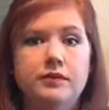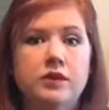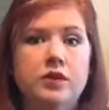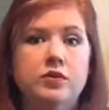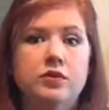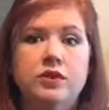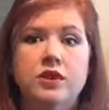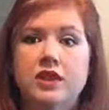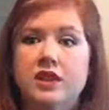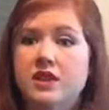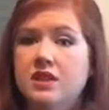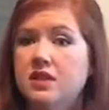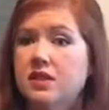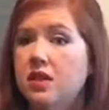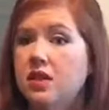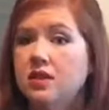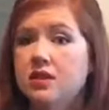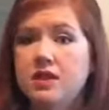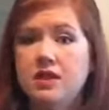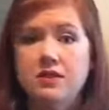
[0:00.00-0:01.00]
really
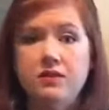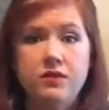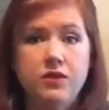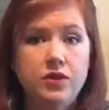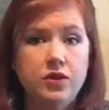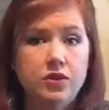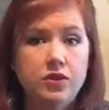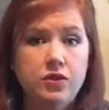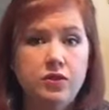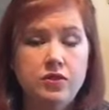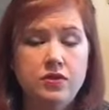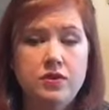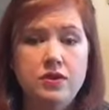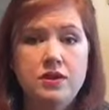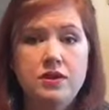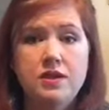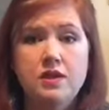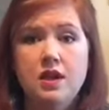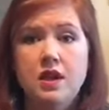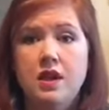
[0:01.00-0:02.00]
salty
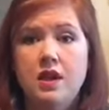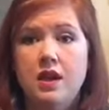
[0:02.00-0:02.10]
foods,